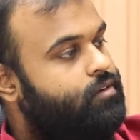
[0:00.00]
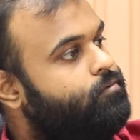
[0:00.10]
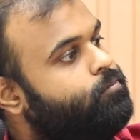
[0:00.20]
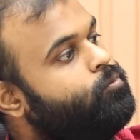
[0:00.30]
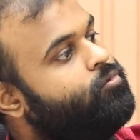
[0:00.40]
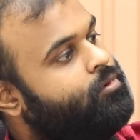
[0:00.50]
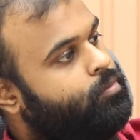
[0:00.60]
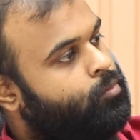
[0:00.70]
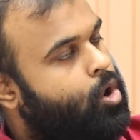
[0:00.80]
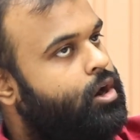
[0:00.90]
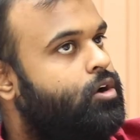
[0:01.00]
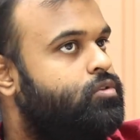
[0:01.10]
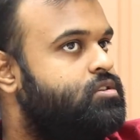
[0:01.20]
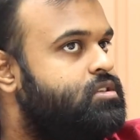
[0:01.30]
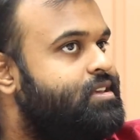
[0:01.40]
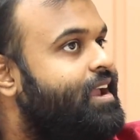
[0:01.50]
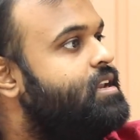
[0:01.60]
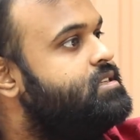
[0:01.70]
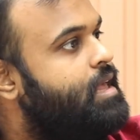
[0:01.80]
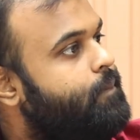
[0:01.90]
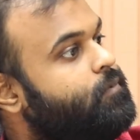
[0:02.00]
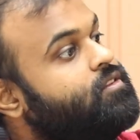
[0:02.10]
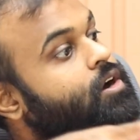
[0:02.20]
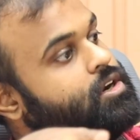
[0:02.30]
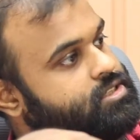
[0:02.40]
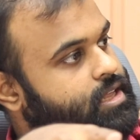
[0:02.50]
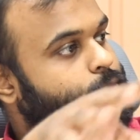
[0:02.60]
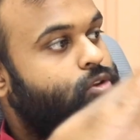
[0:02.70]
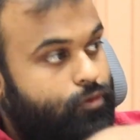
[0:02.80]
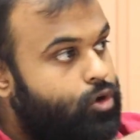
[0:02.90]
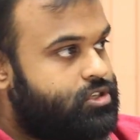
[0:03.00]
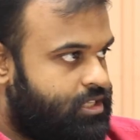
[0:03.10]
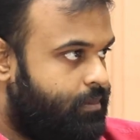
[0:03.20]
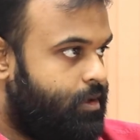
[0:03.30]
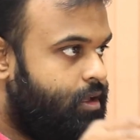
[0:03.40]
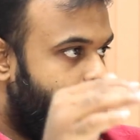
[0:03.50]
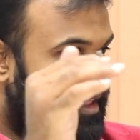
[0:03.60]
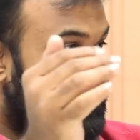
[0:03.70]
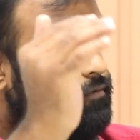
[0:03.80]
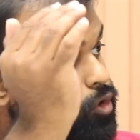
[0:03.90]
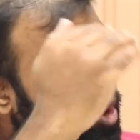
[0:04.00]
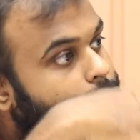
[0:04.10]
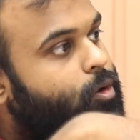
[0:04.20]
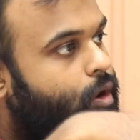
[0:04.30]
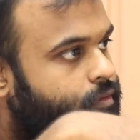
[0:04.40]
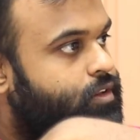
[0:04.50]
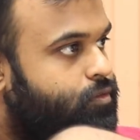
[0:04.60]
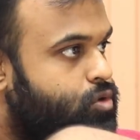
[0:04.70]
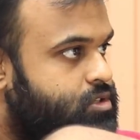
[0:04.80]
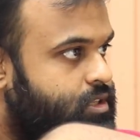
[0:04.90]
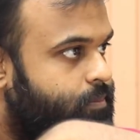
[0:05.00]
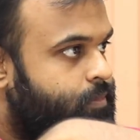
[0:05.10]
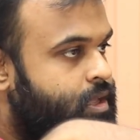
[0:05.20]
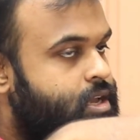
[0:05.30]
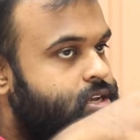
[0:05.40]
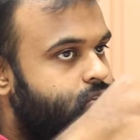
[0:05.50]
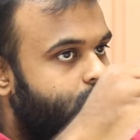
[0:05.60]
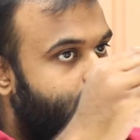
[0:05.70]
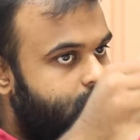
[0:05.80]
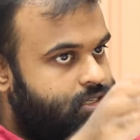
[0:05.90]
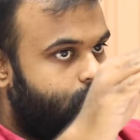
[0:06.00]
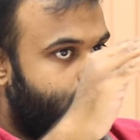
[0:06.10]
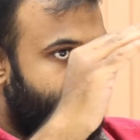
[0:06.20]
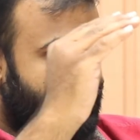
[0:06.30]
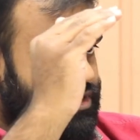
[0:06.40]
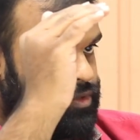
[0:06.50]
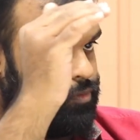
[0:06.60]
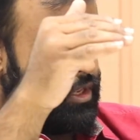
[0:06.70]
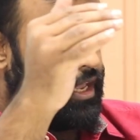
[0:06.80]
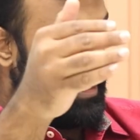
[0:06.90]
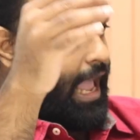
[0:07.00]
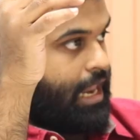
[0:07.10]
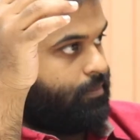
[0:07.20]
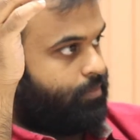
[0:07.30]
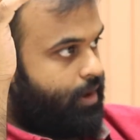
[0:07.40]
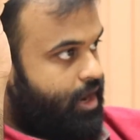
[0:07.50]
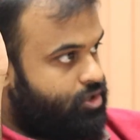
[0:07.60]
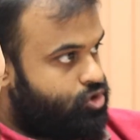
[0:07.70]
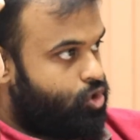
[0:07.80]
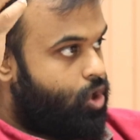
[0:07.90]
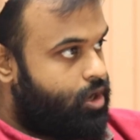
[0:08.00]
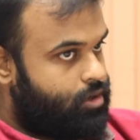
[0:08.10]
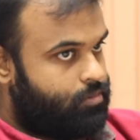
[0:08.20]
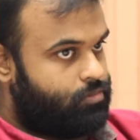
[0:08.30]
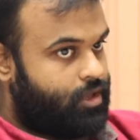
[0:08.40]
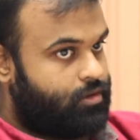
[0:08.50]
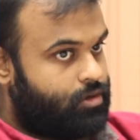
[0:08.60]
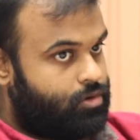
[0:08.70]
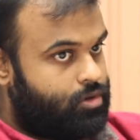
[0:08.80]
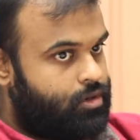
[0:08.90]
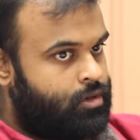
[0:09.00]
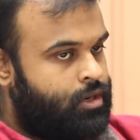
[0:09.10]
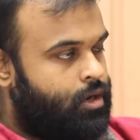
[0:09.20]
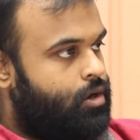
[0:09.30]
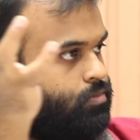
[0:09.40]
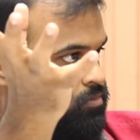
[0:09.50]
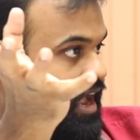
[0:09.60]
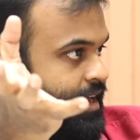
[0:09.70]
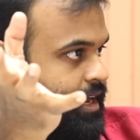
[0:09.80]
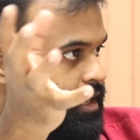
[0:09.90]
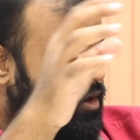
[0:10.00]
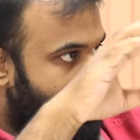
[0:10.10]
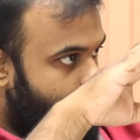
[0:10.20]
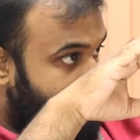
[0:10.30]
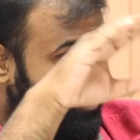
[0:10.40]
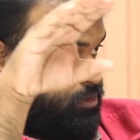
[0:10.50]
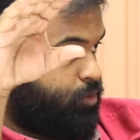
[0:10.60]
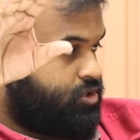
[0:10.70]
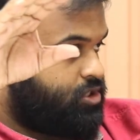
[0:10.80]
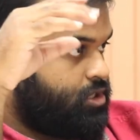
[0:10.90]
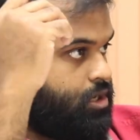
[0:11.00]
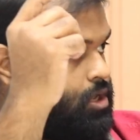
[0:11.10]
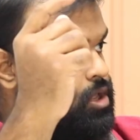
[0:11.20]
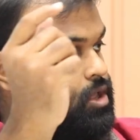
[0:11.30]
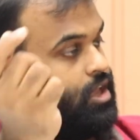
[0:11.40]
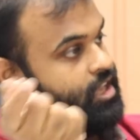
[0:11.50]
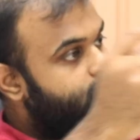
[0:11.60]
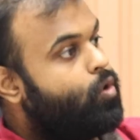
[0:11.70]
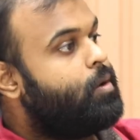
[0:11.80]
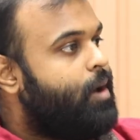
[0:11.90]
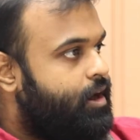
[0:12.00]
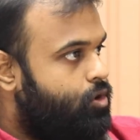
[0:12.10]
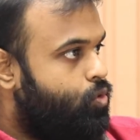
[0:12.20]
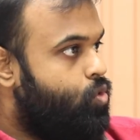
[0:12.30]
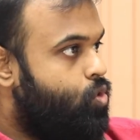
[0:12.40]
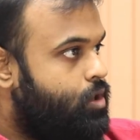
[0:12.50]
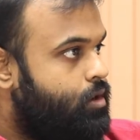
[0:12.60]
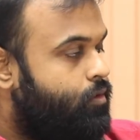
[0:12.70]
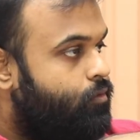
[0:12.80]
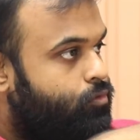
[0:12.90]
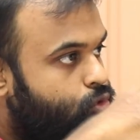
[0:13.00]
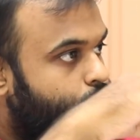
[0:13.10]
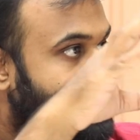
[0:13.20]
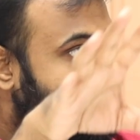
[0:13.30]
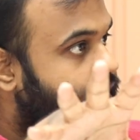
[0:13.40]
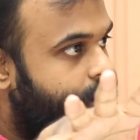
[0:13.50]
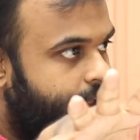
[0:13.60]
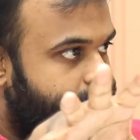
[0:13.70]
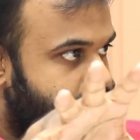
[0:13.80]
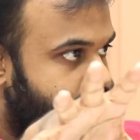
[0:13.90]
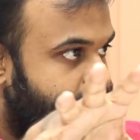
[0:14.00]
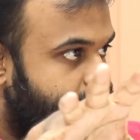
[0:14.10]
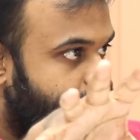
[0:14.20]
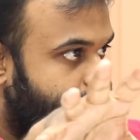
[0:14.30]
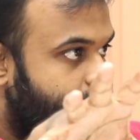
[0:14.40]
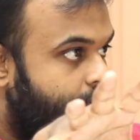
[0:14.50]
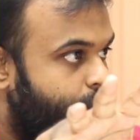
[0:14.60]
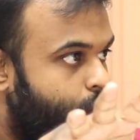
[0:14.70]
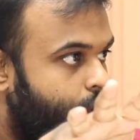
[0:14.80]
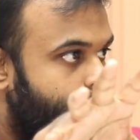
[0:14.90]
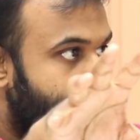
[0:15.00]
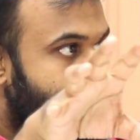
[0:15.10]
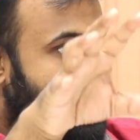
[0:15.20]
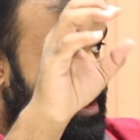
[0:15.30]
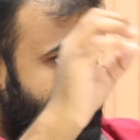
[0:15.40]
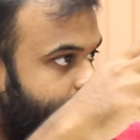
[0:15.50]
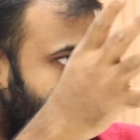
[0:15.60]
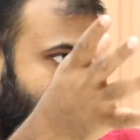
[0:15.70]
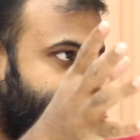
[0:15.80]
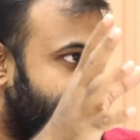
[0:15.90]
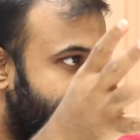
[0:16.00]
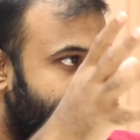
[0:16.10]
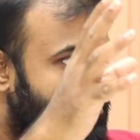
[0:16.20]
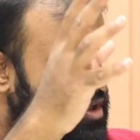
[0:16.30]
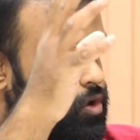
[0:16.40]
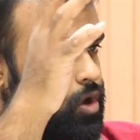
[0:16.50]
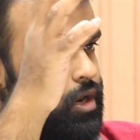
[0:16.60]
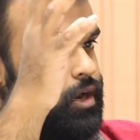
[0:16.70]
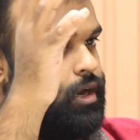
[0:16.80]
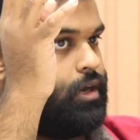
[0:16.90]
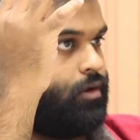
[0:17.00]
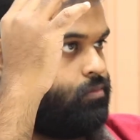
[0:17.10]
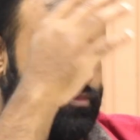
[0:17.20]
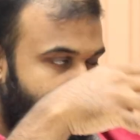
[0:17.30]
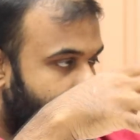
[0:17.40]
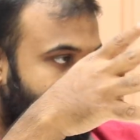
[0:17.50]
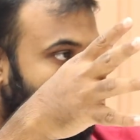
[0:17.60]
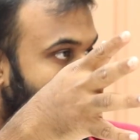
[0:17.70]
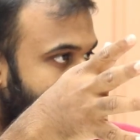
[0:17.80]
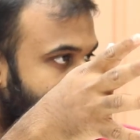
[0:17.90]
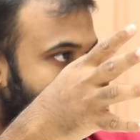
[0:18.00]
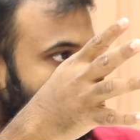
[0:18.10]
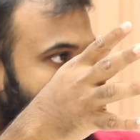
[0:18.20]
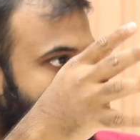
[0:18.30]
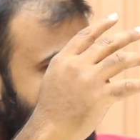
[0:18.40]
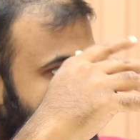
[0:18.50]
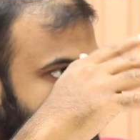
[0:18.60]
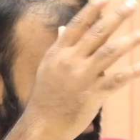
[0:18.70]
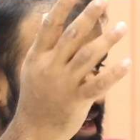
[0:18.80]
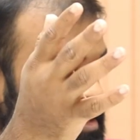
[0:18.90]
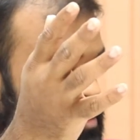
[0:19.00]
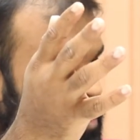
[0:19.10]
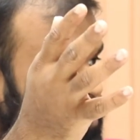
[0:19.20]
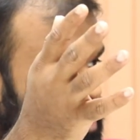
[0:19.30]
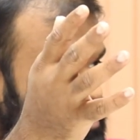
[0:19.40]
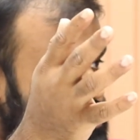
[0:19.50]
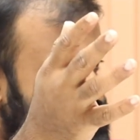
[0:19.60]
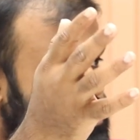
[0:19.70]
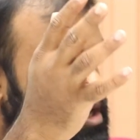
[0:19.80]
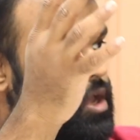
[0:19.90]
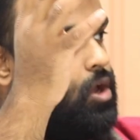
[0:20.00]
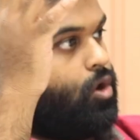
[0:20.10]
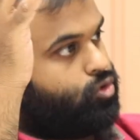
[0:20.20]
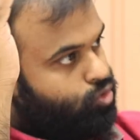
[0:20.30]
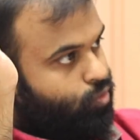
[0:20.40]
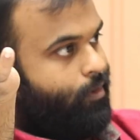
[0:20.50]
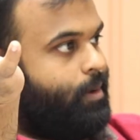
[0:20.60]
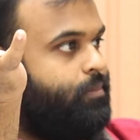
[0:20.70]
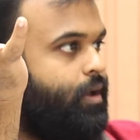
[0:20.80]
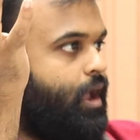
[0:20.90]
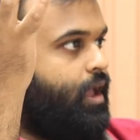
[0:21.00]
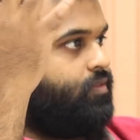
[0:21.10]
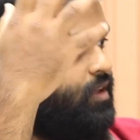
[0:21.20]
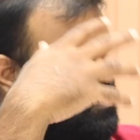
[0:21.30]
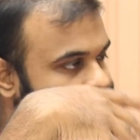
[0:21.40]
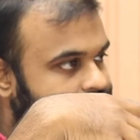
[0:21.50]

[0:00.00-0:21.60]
They've gone on to the second step, the third step, or the fourth step, and they've dropped off at the fourth step. So that is something which we help ensure that that data of disposition is flowing back into Google through data integration setup that we have going on. And that is essentially, we have two ways of doing it. That is enhanced conversions through web, and there's